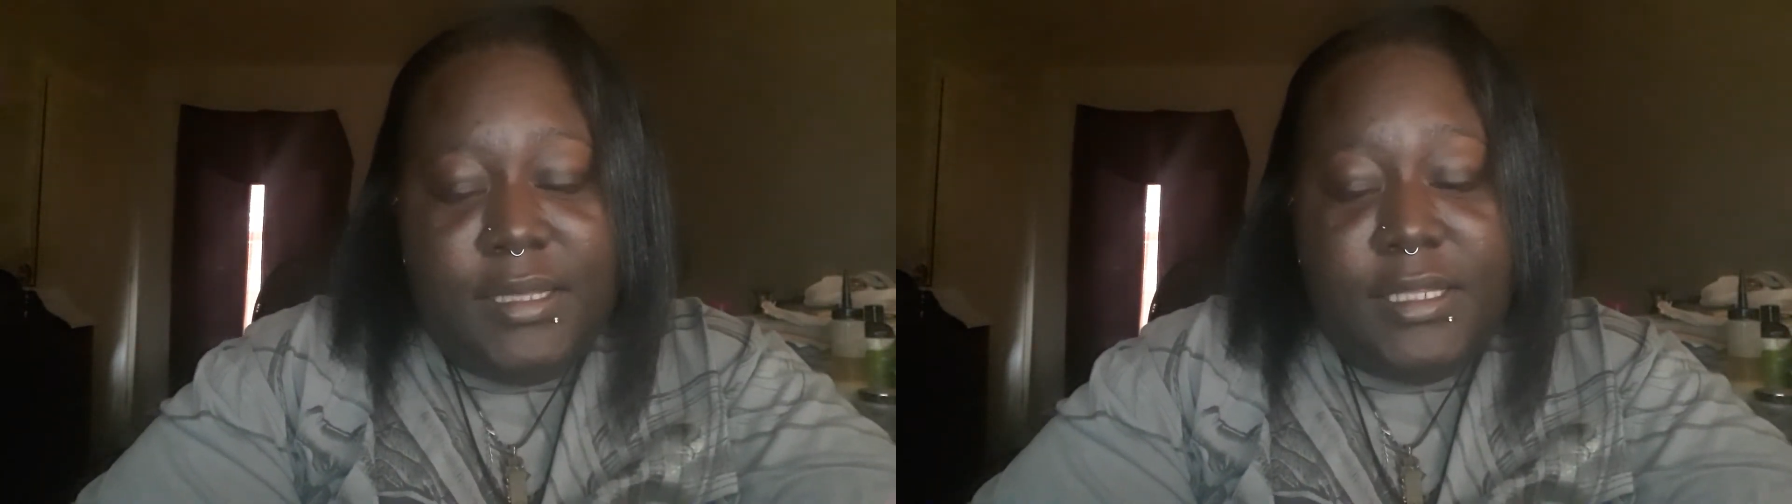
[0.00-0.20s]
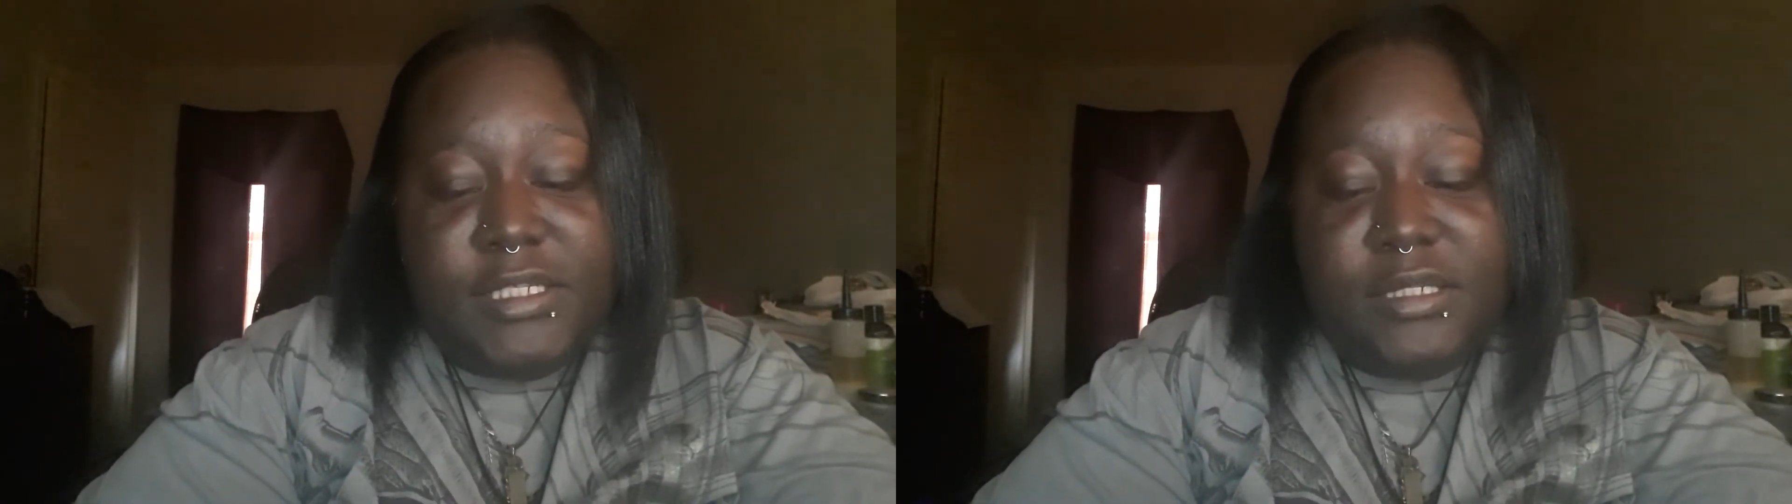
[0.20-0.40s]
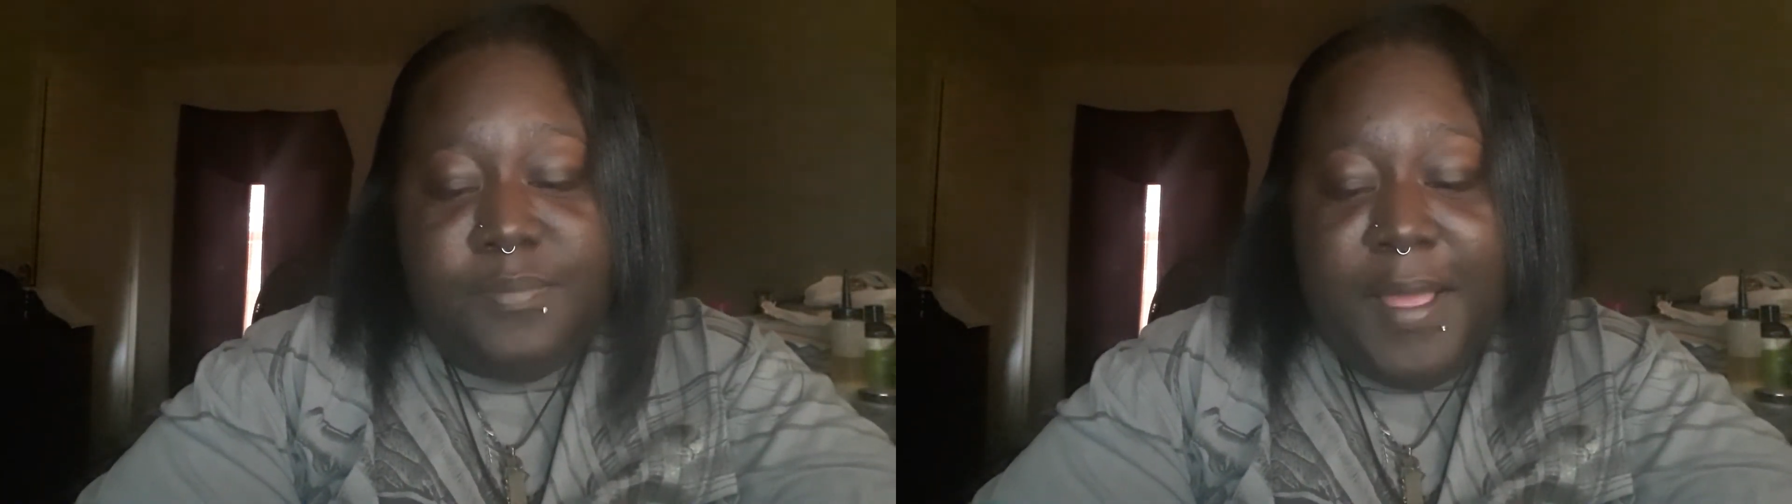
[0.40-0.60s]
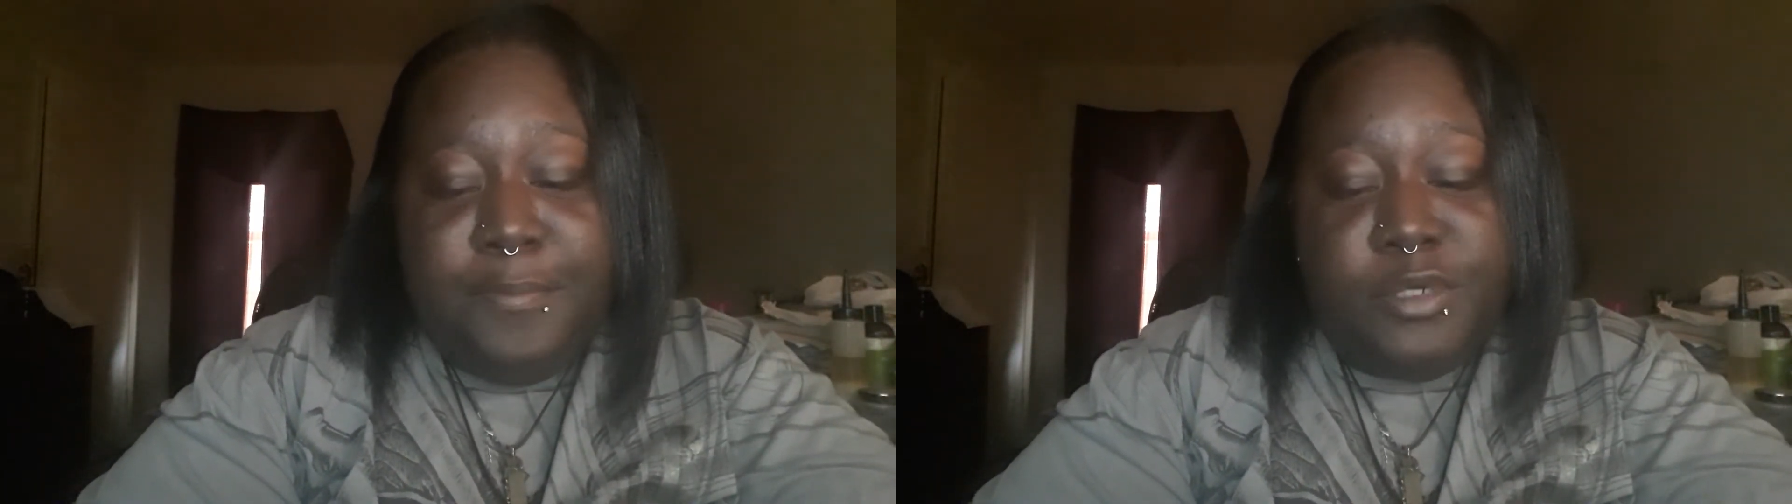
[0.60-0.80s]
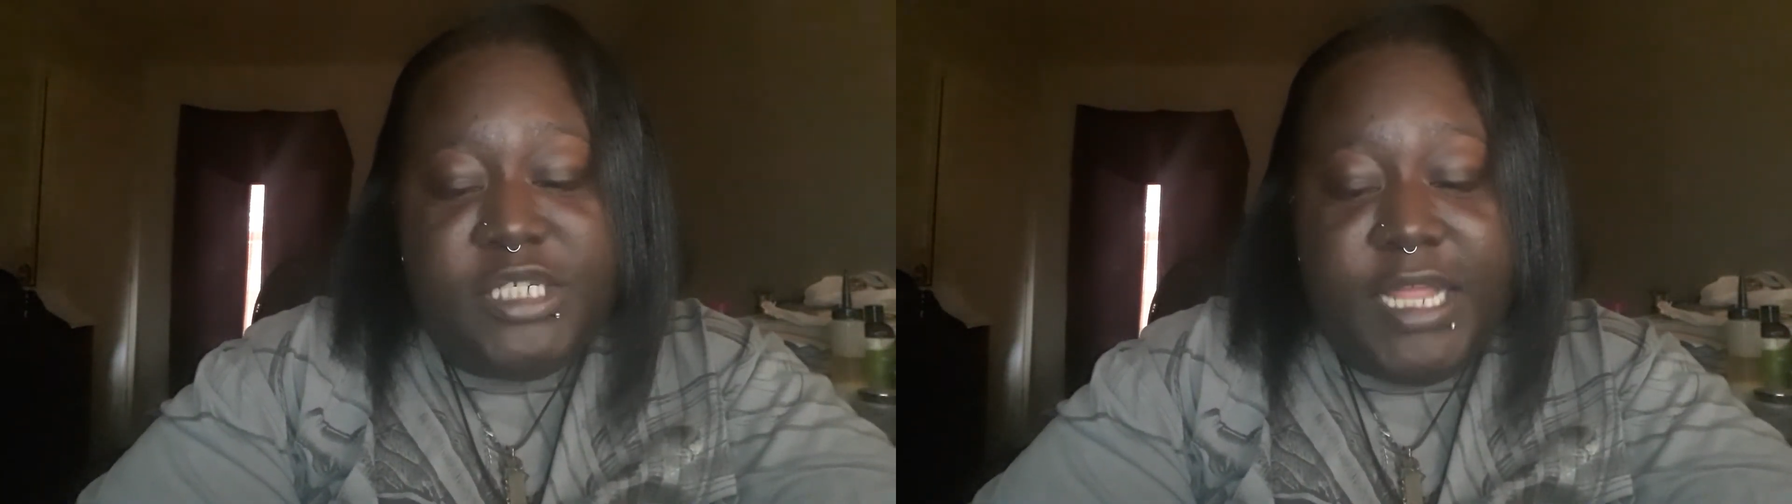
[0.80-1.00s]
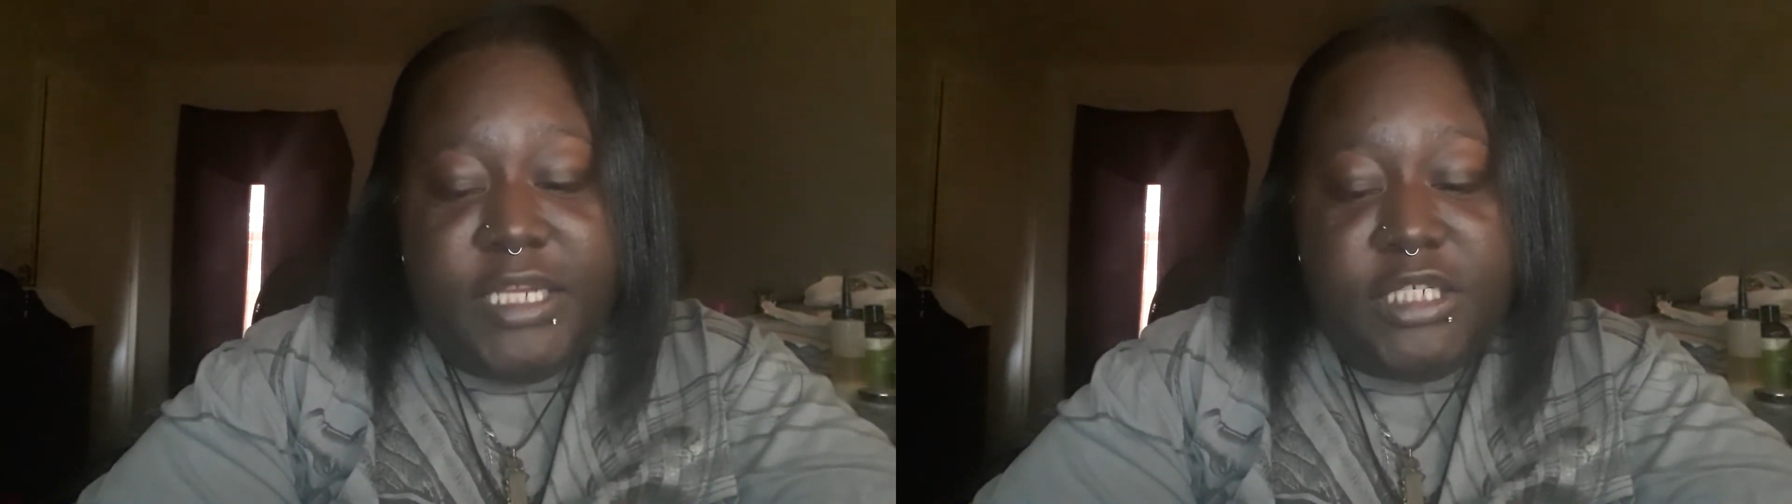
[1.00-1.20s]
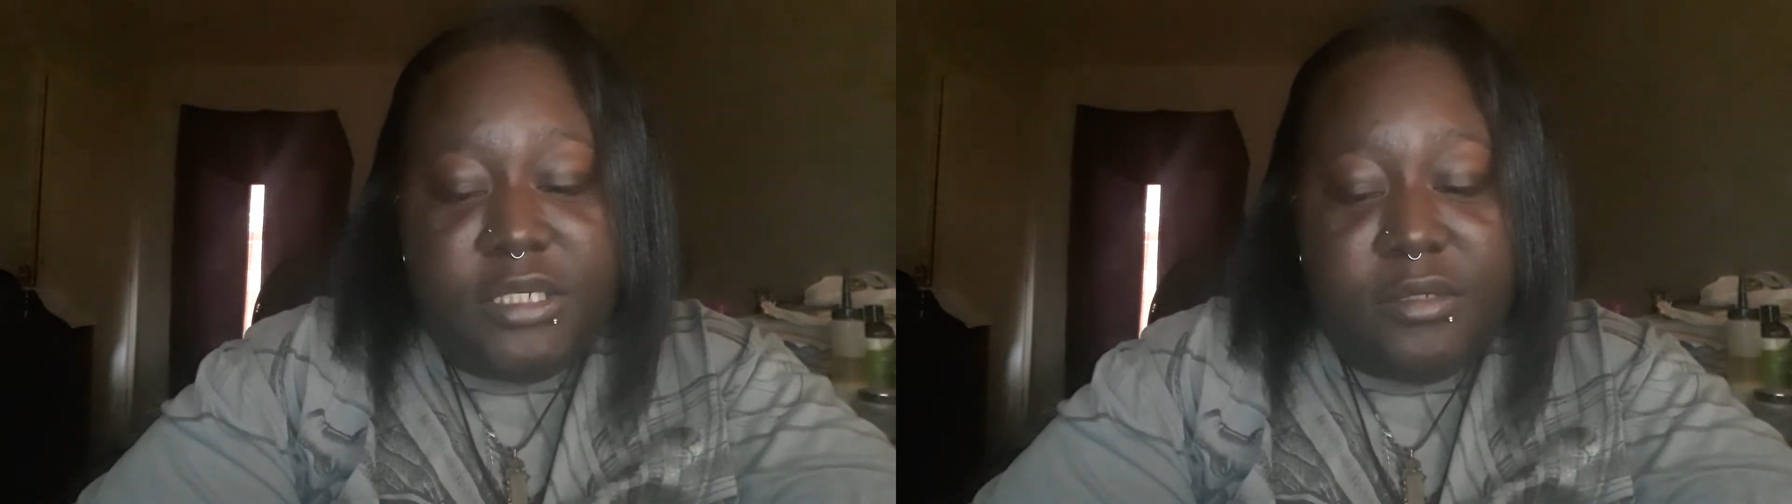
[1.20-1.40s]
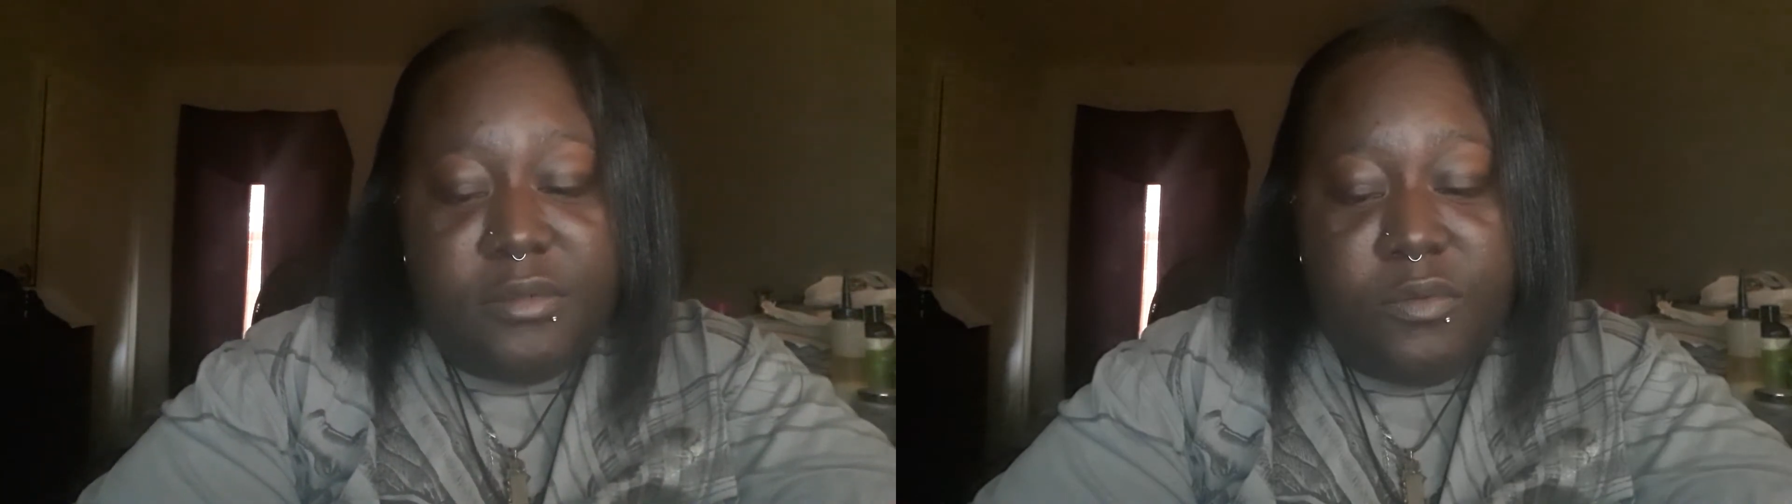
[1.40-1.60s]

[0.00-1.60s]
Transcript: This is about protection,